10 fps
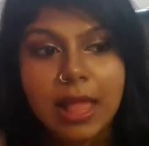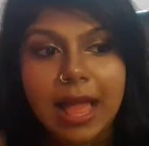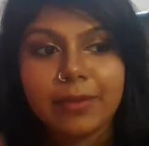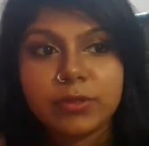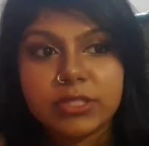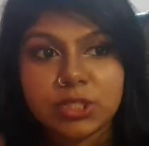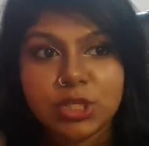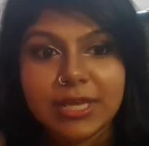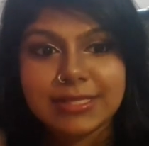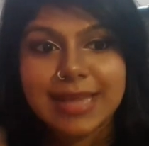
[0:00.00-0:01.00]
I would
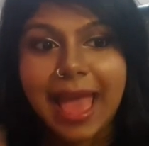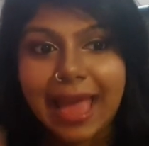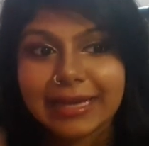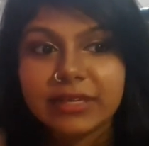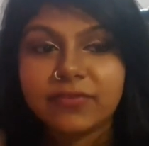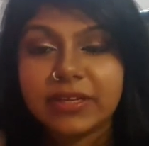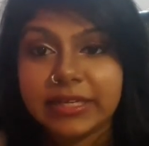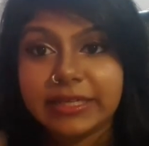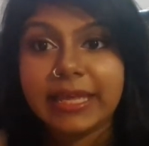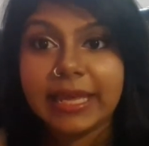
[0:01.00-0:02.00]
suggest
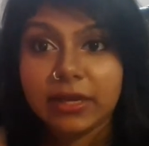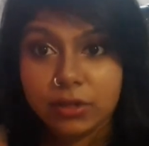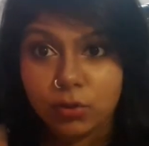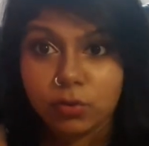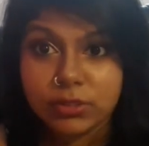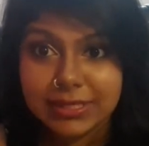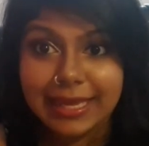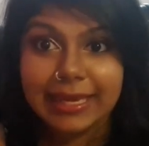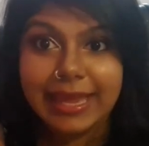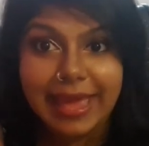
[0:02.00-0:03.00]
actively take notes
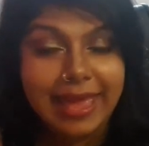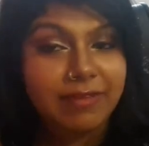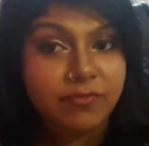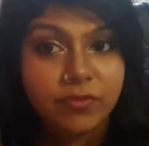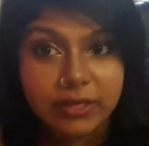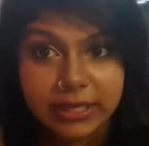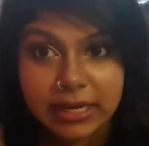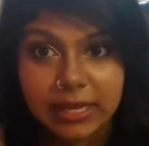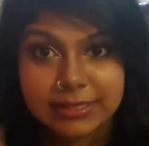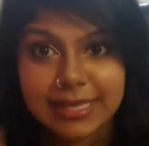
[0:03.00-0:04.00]
in every class.